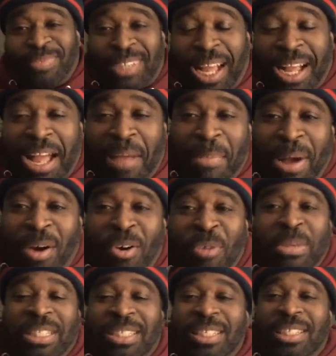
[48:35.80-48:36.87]
I got my
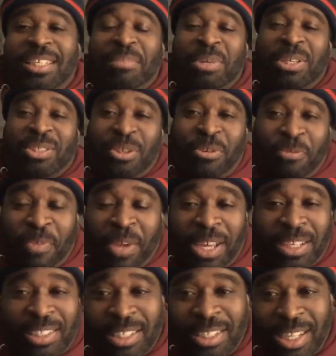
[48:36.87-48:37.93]
homie DJ Mr.
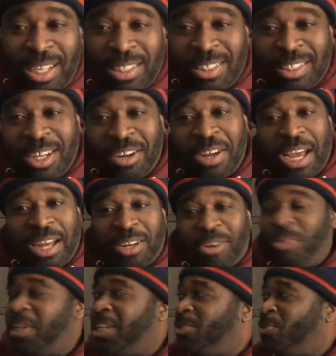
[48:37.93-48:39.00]
Effects, the legendary out of
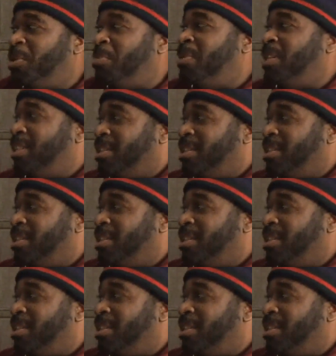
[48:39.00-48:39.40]
Queens, with me.